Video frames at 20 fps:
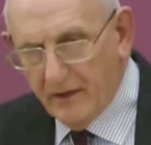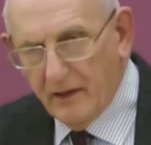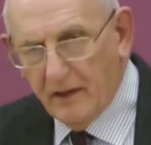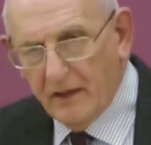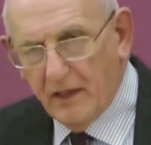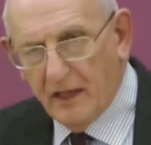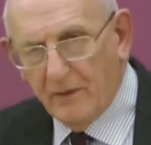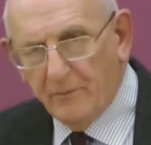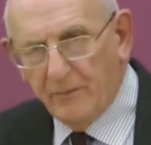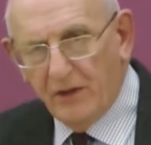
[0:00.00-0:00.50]

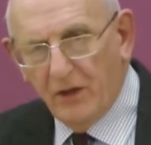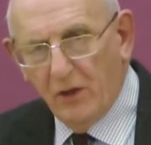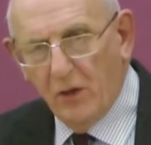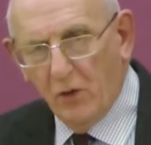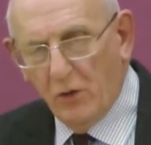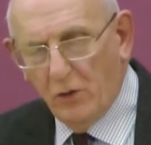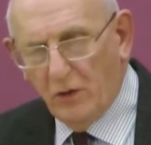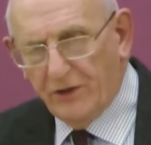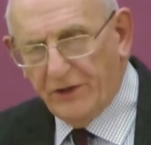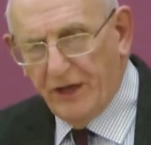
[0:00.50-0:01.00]
And
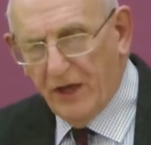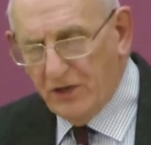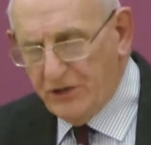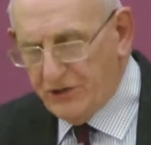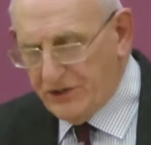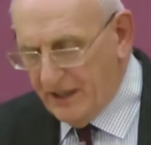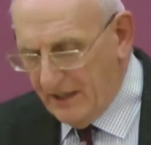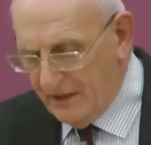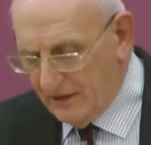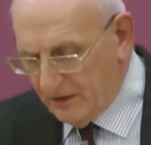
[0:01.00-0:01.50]
behold, thou
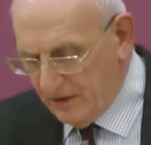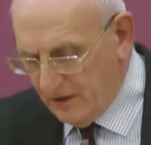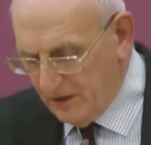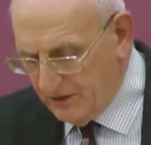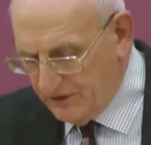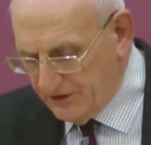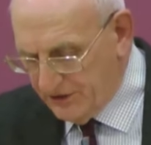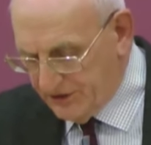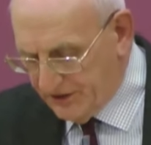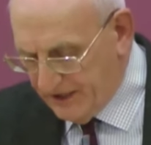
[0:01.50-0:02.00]
shalt
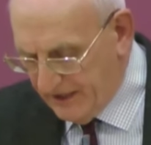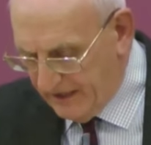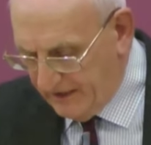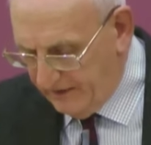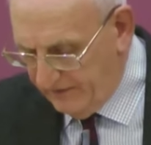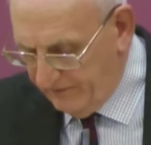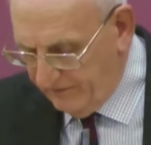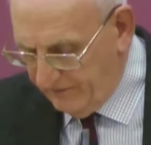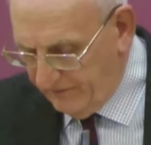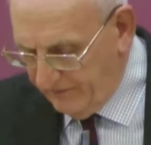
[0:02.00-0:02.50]
conceive